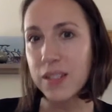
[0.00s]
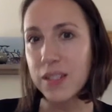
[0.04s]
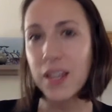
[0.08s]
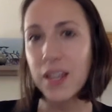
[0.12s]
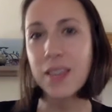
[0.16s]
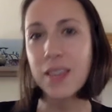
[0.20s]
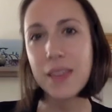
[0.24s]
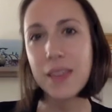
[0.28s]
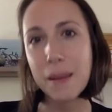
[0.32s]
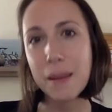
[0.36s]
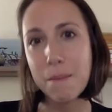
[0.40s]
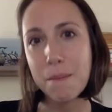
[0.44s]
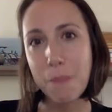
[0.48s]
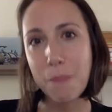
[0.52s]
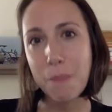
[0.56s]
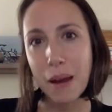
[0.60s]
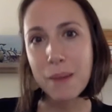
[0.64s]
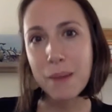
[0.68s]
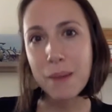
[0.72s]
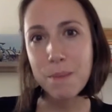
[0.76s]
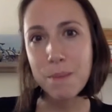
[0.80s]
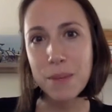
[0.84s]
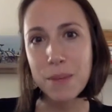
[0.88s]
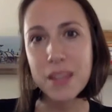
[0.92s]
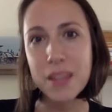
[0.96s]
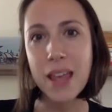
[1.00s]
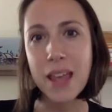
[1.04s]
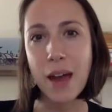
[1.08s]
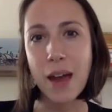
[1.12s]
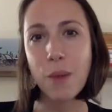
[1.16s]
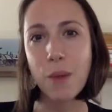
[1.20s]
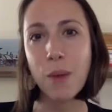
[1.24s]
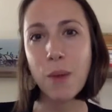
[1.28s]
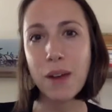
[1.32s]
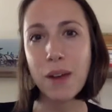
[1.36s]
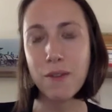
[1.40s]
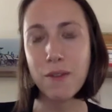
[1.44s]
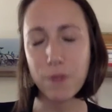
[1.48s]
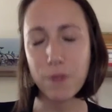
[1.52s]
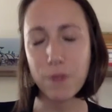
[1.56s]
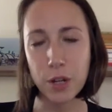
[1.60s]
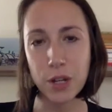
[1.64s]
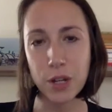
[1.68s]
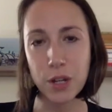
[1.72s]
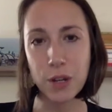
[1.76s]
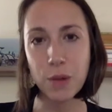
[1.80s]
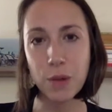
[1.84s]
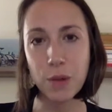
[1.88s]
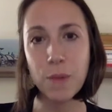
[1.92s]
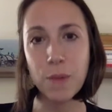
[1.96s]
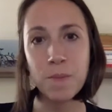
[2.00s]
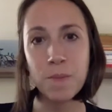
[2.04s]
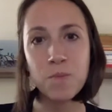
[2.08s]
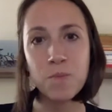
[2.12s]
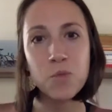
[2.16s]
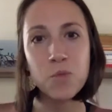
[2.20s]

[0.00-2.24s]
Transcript: and they might be that way for you.